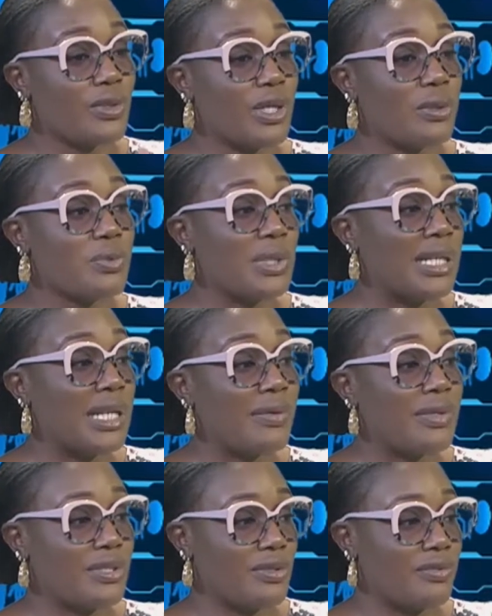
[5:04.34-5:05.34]
helps with
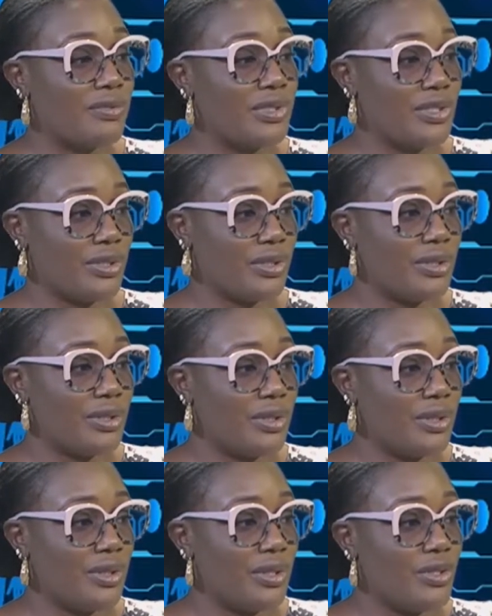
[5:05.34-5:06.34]
clarity of vision.
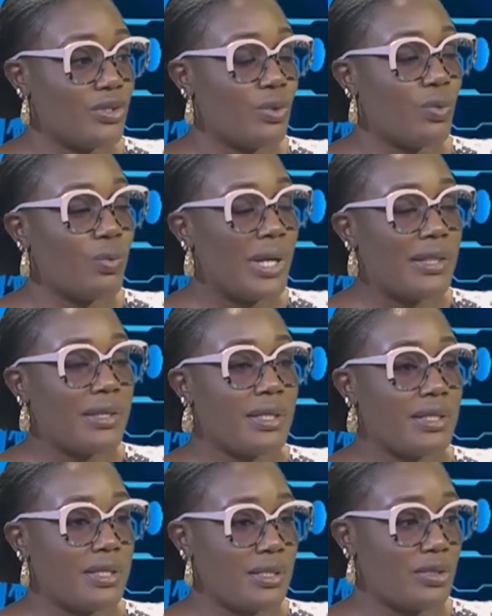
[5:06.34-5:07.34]
So when
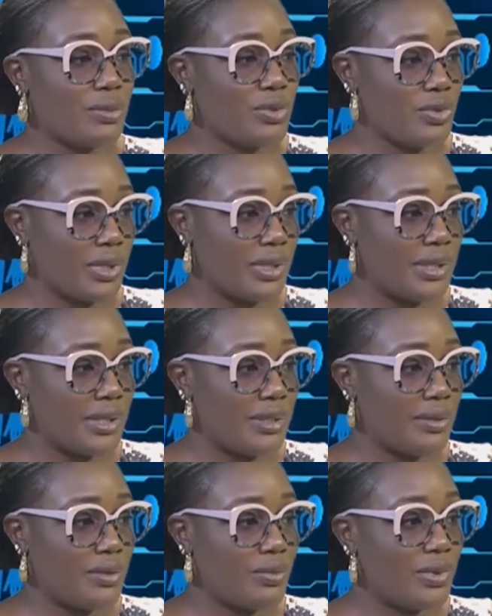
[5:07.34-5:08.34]
this is obstructed,
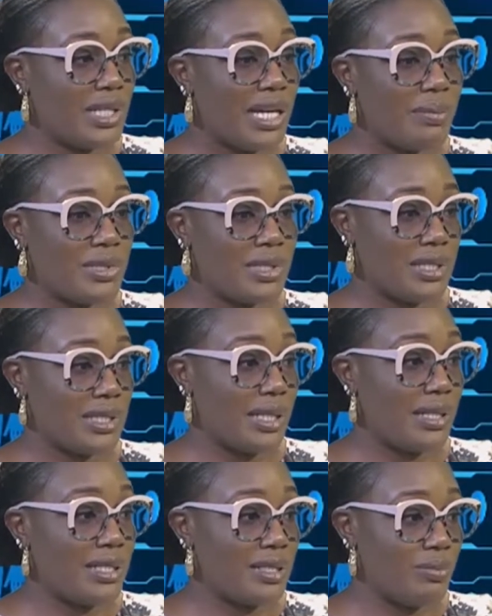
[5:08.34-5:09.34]
what happens is
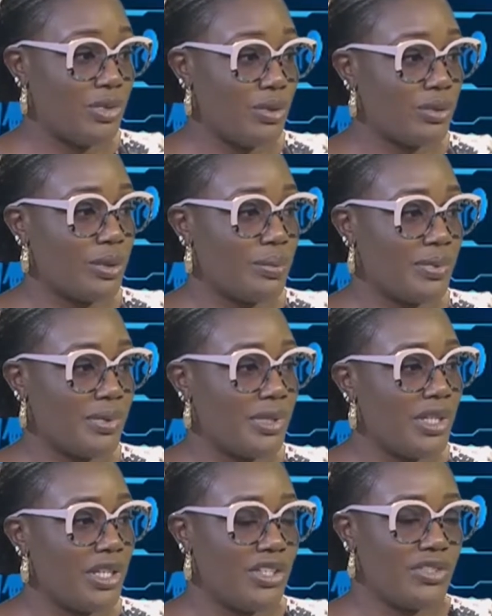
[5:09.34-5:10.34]
that there's a buildup.
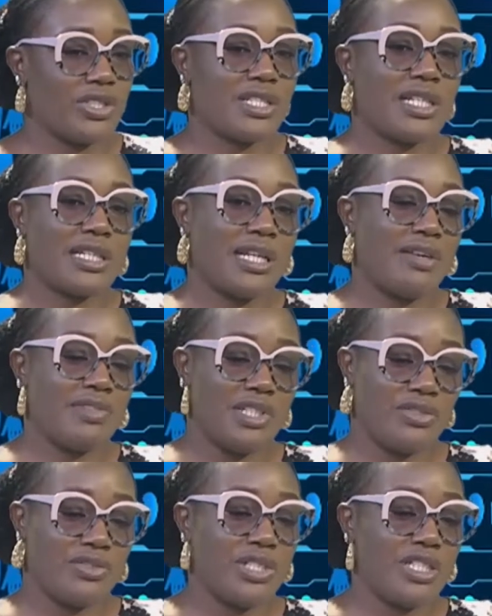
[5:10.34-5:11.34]
It's just like having
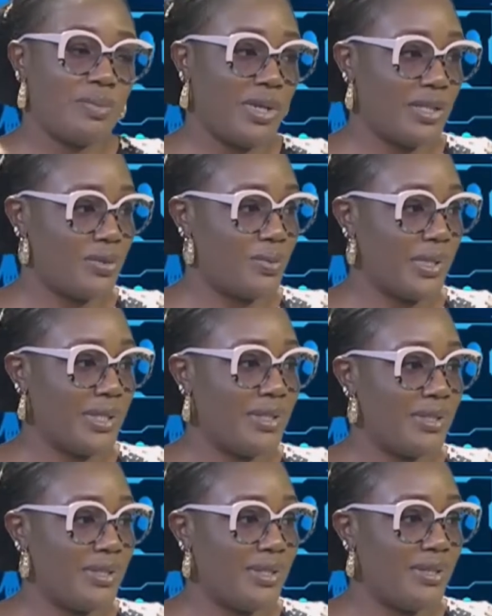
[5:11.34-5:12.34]
a drainage pathway
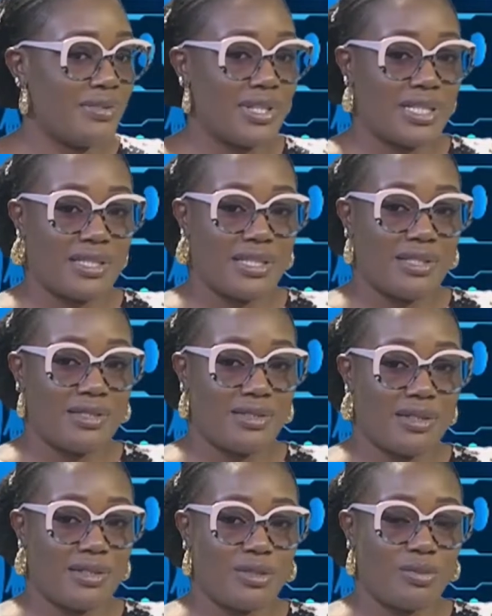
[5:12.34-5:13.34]
that is
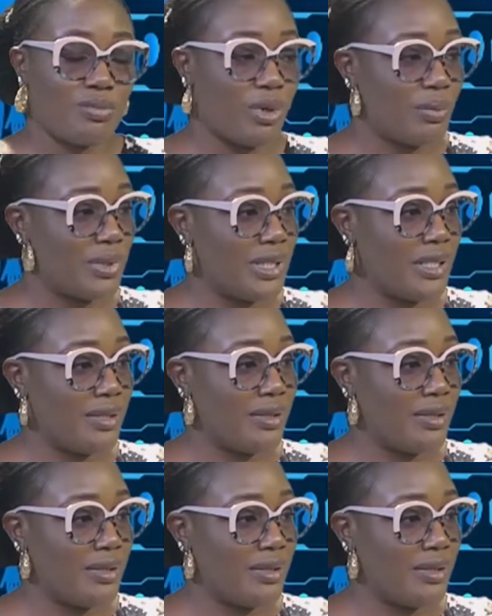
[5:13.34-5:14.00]
not properly,